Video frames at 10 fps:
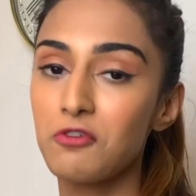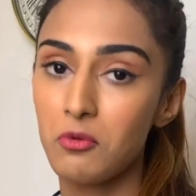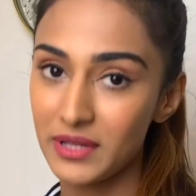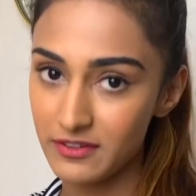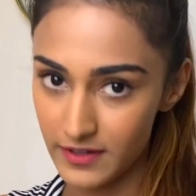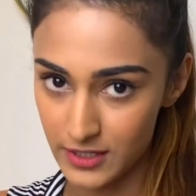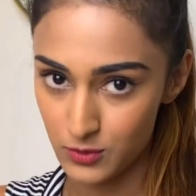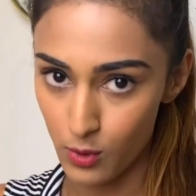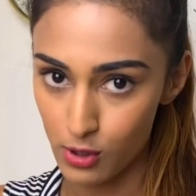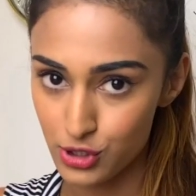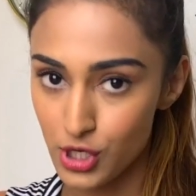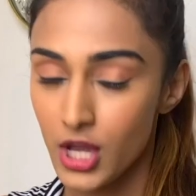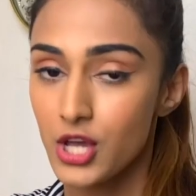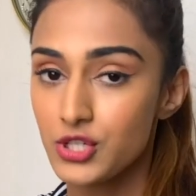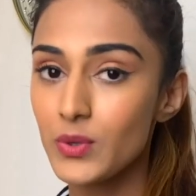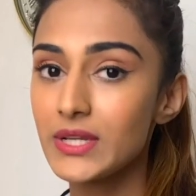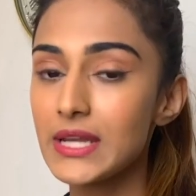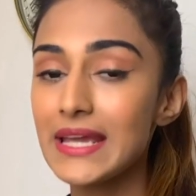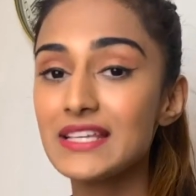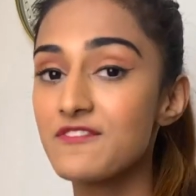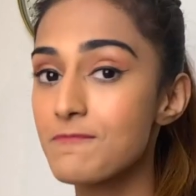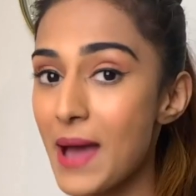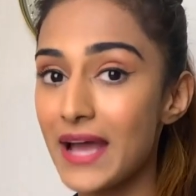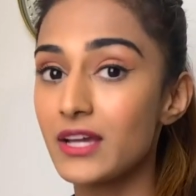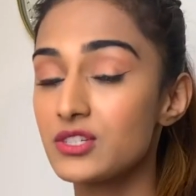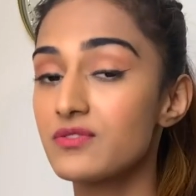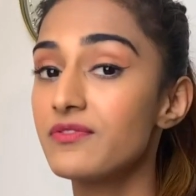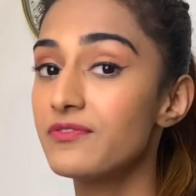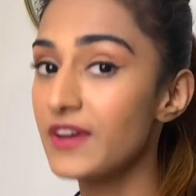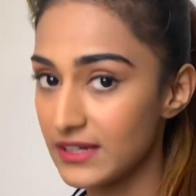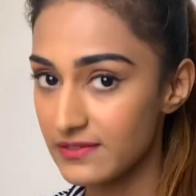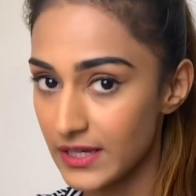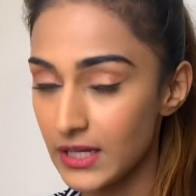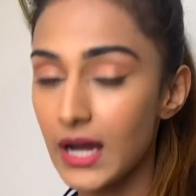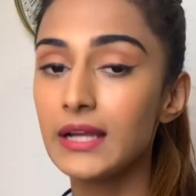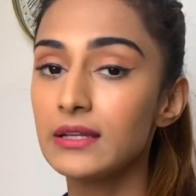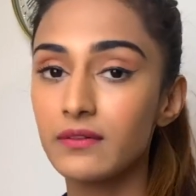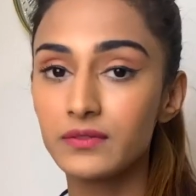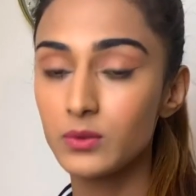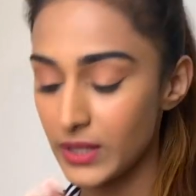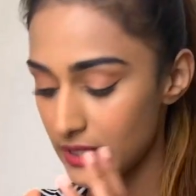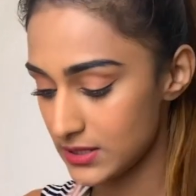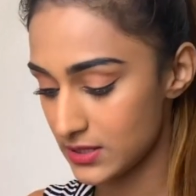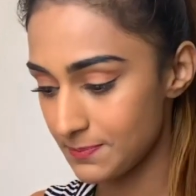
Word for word: foaming face wash. So it is packaged very well. I love the way it is